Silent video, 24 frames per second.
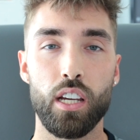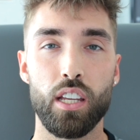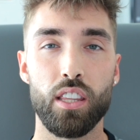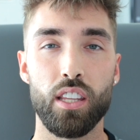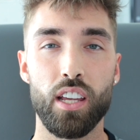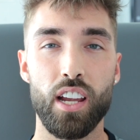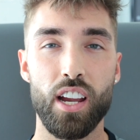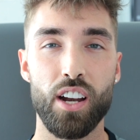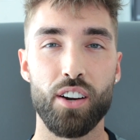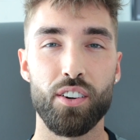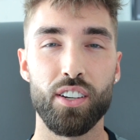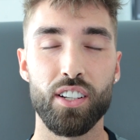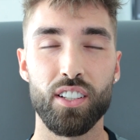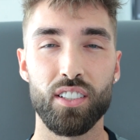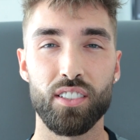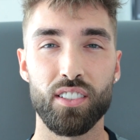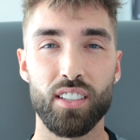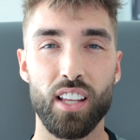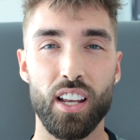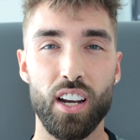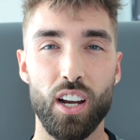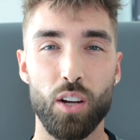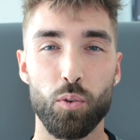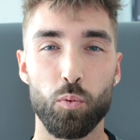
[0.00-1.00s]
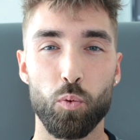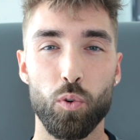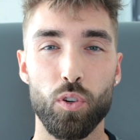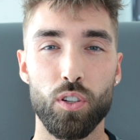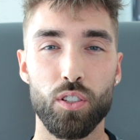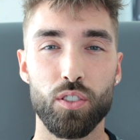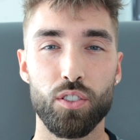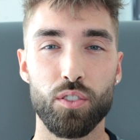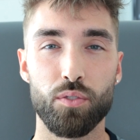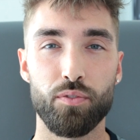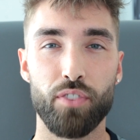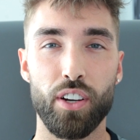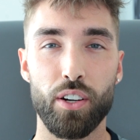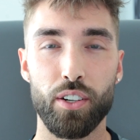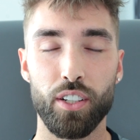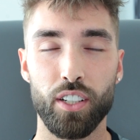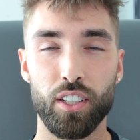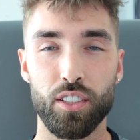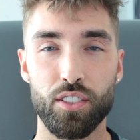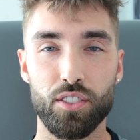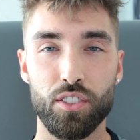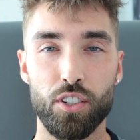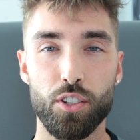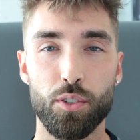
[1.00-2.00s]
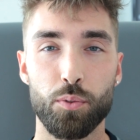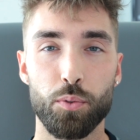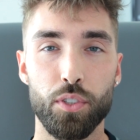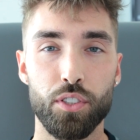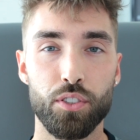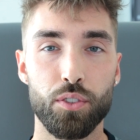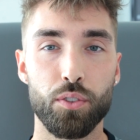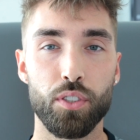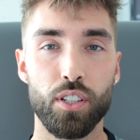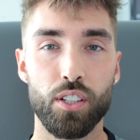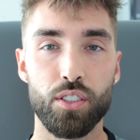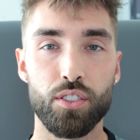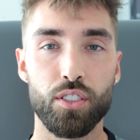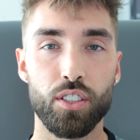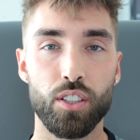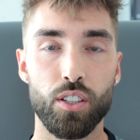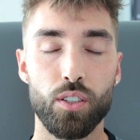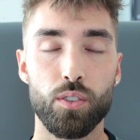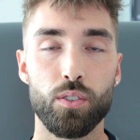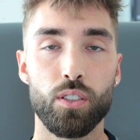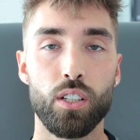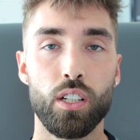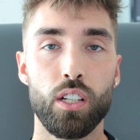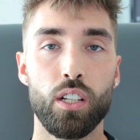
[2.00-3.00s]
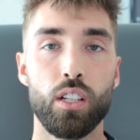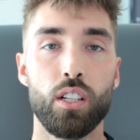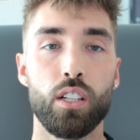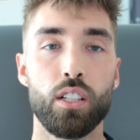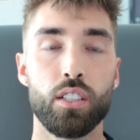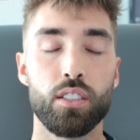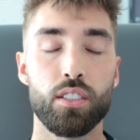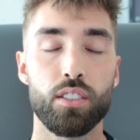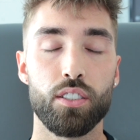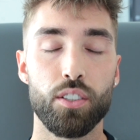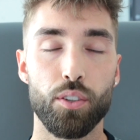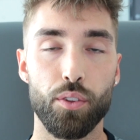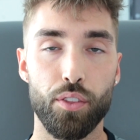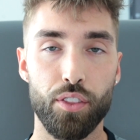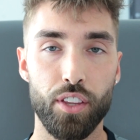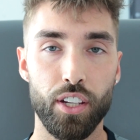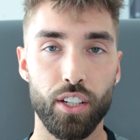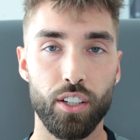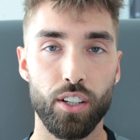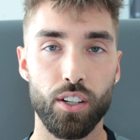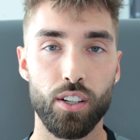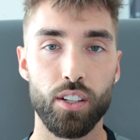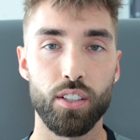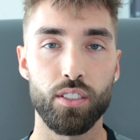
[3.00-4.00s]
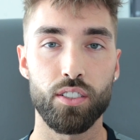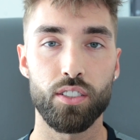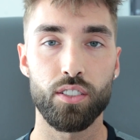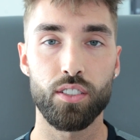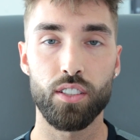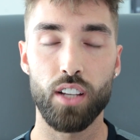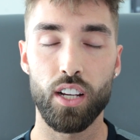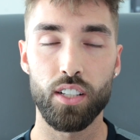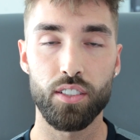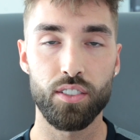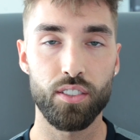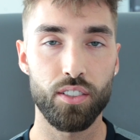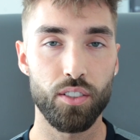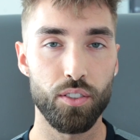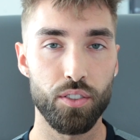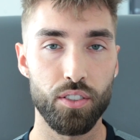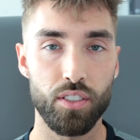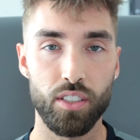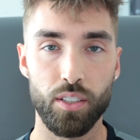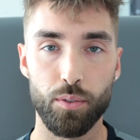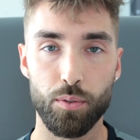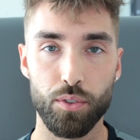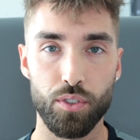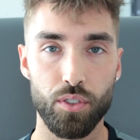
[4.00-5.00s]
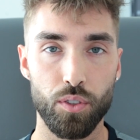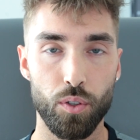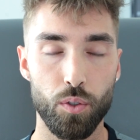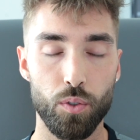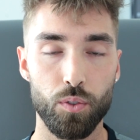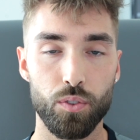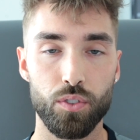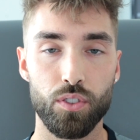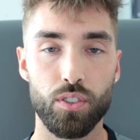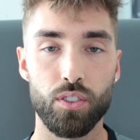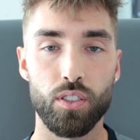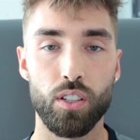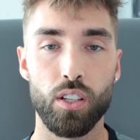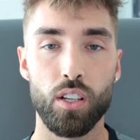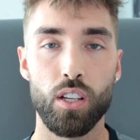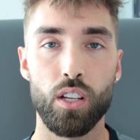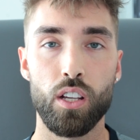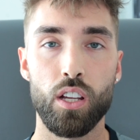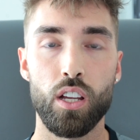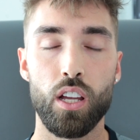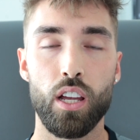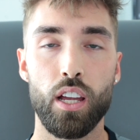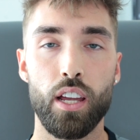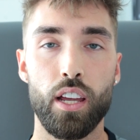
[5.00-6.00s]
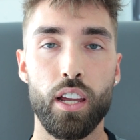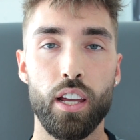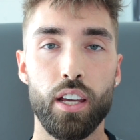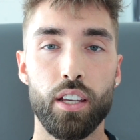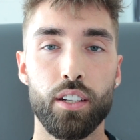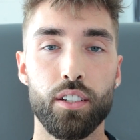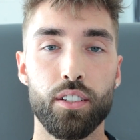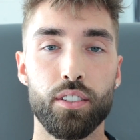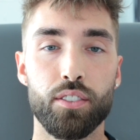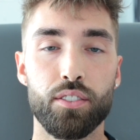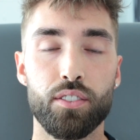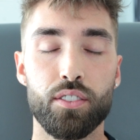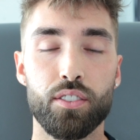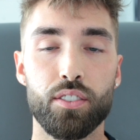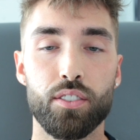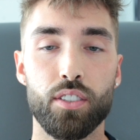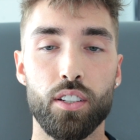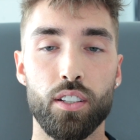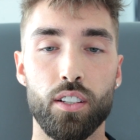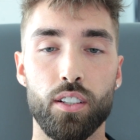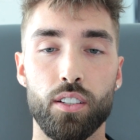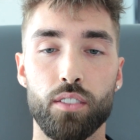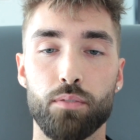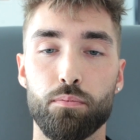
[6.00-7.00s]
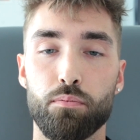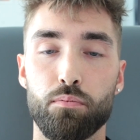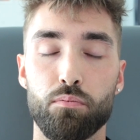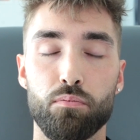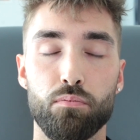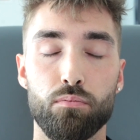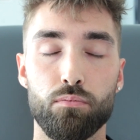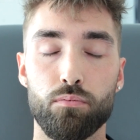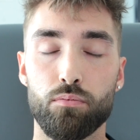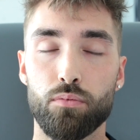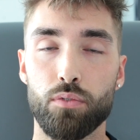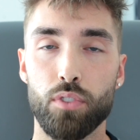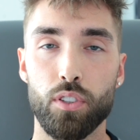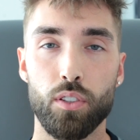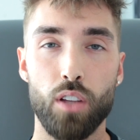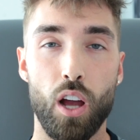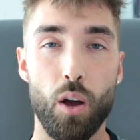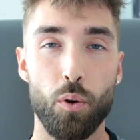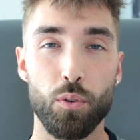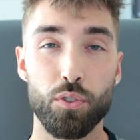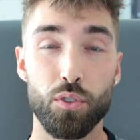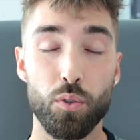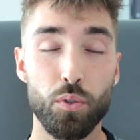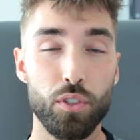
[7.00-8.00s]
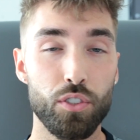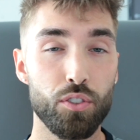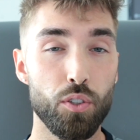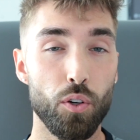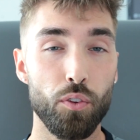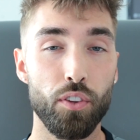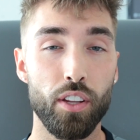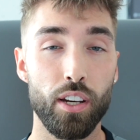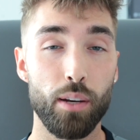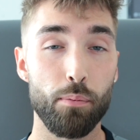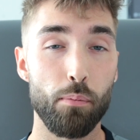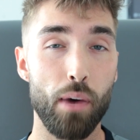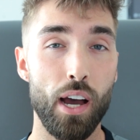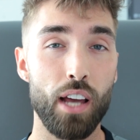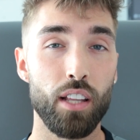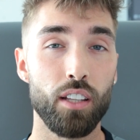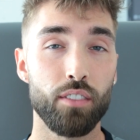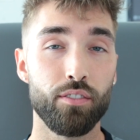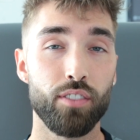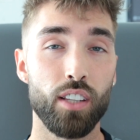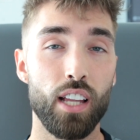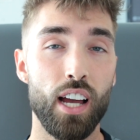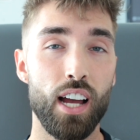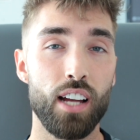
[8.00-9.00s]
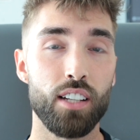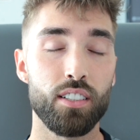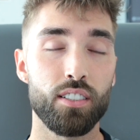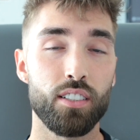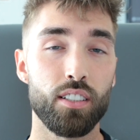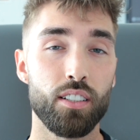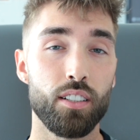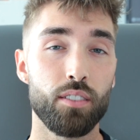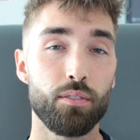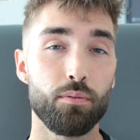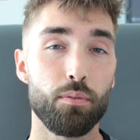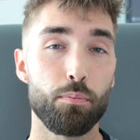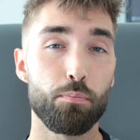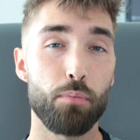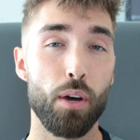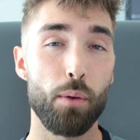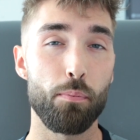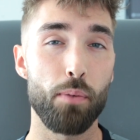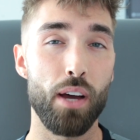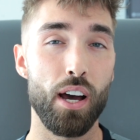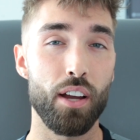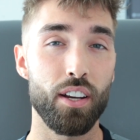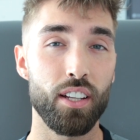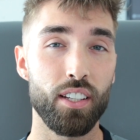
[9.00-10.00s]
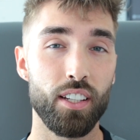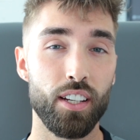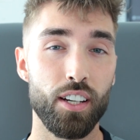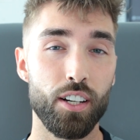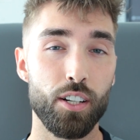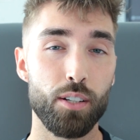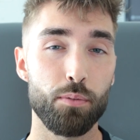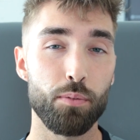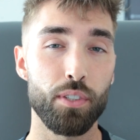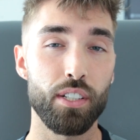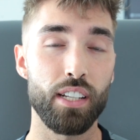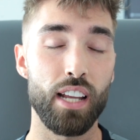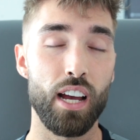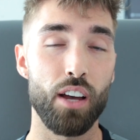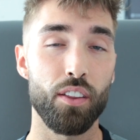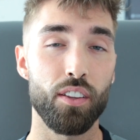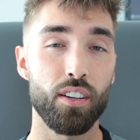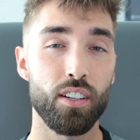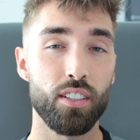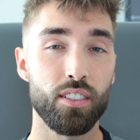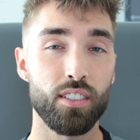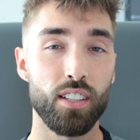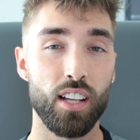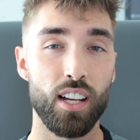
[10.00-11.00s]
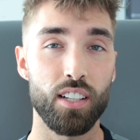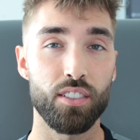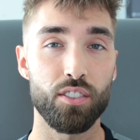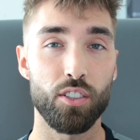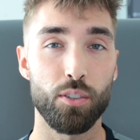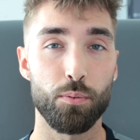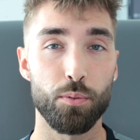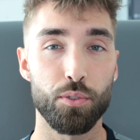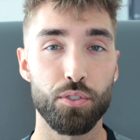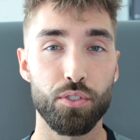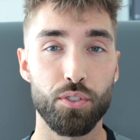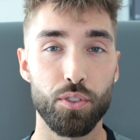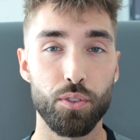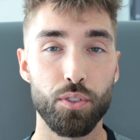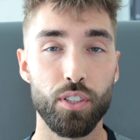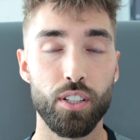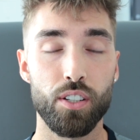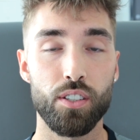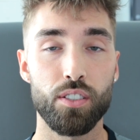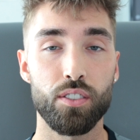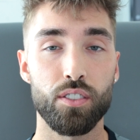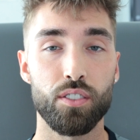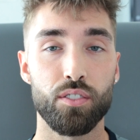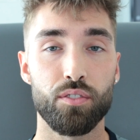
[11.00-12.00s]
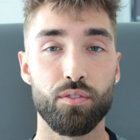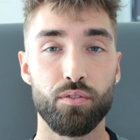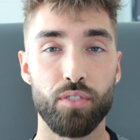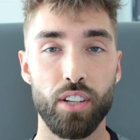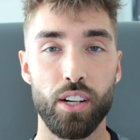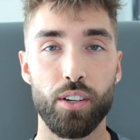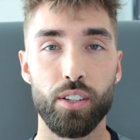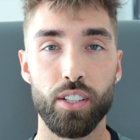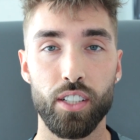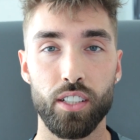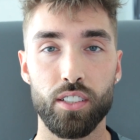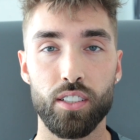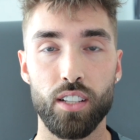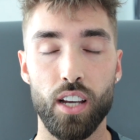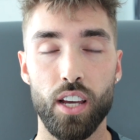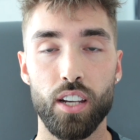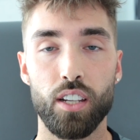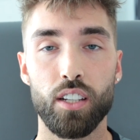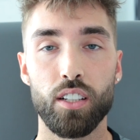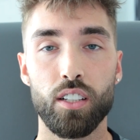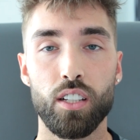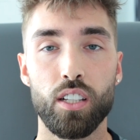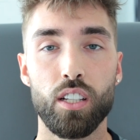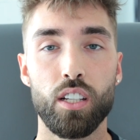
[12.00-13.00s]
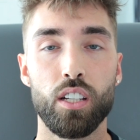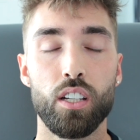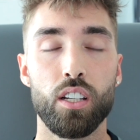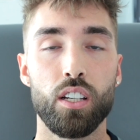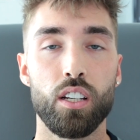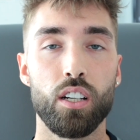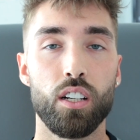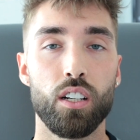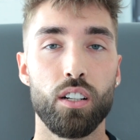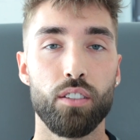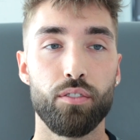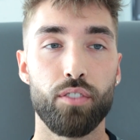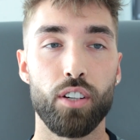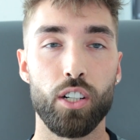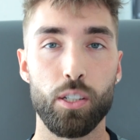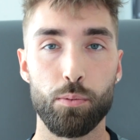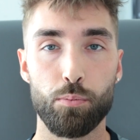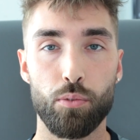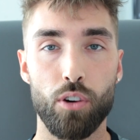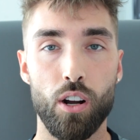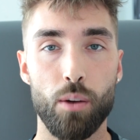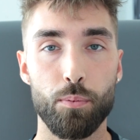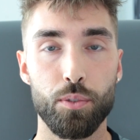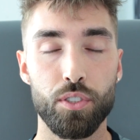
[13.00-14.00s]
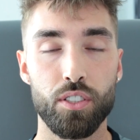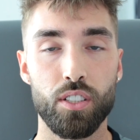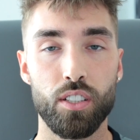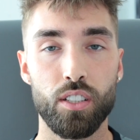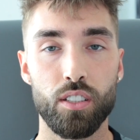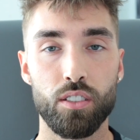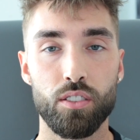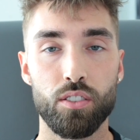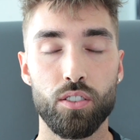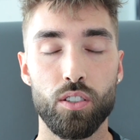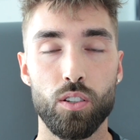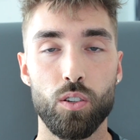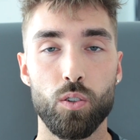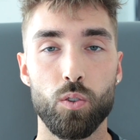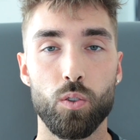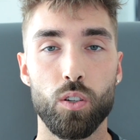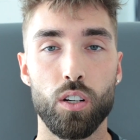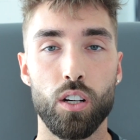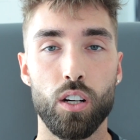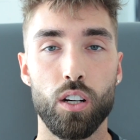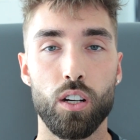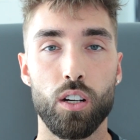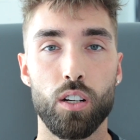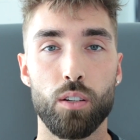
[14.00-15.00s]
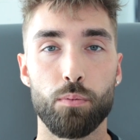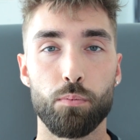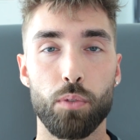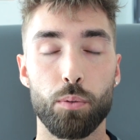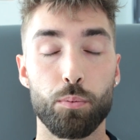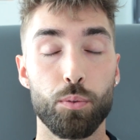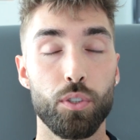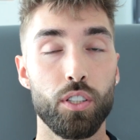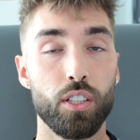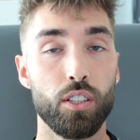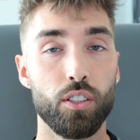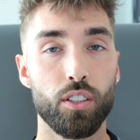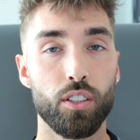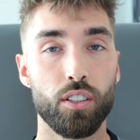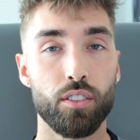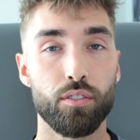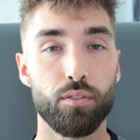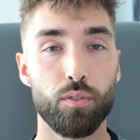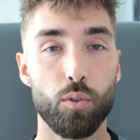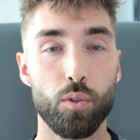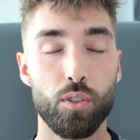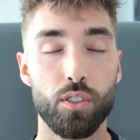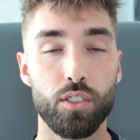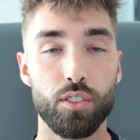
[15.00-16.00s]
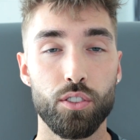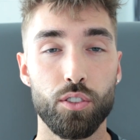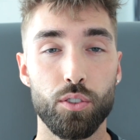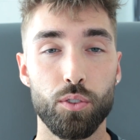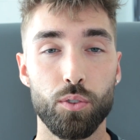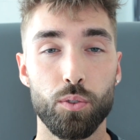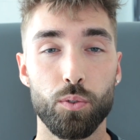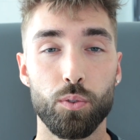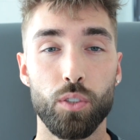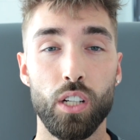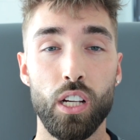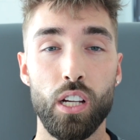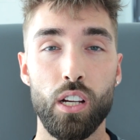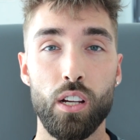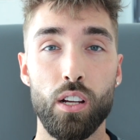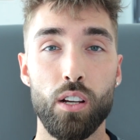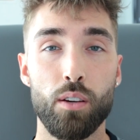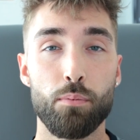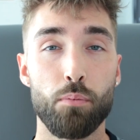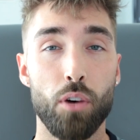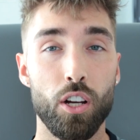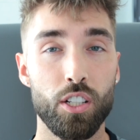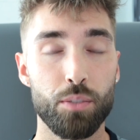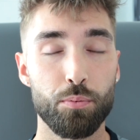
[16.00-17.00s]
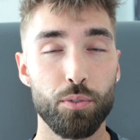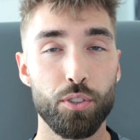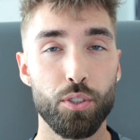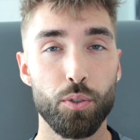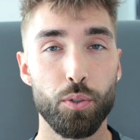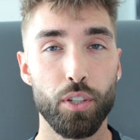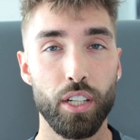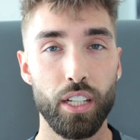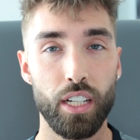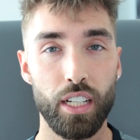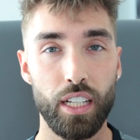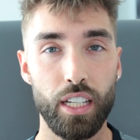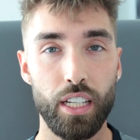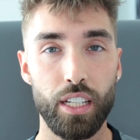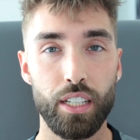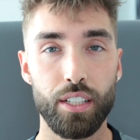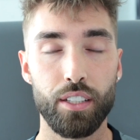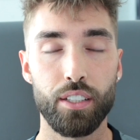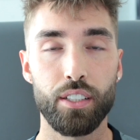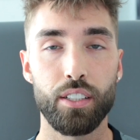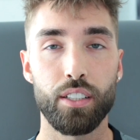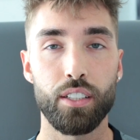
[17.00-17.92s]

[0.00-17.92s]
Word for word: And the areas that I was very concerned with two years ago, it's still thicker, it's, I still see results. And it's, I was only told that it might have lasted about a year, but now that it's lasted almost two years, it's very exciting uh, very promising. So um, I'm really looking forward to possibly doing it again.